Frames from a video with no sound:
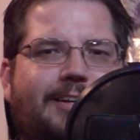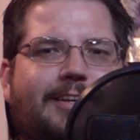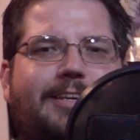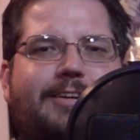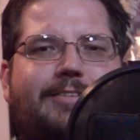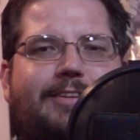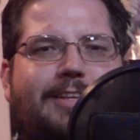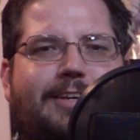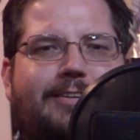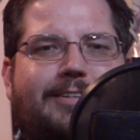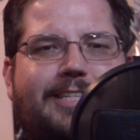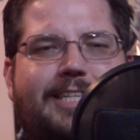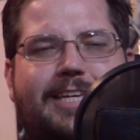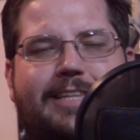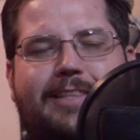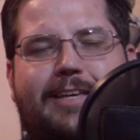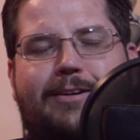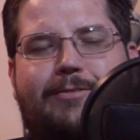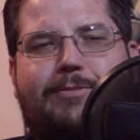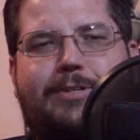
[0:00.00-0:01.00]
you'd you'd
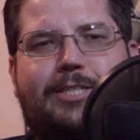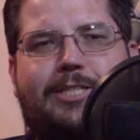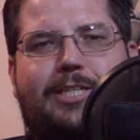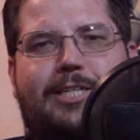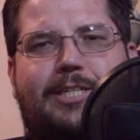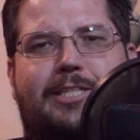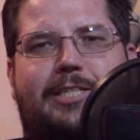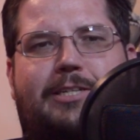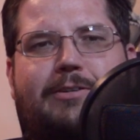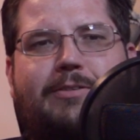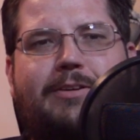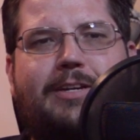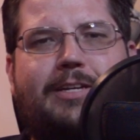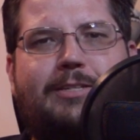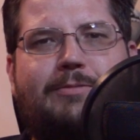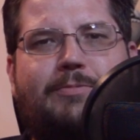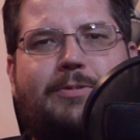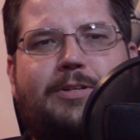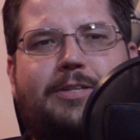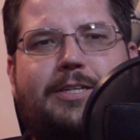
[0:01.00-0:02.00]
think that what she's doing
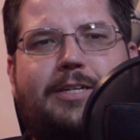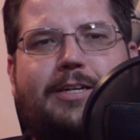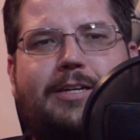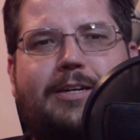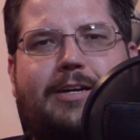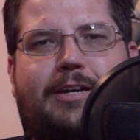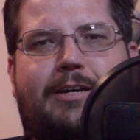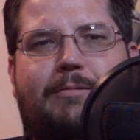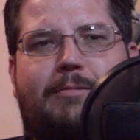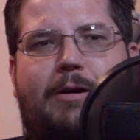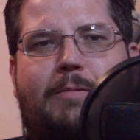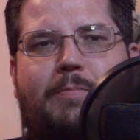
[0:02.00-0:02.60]
is really a, a,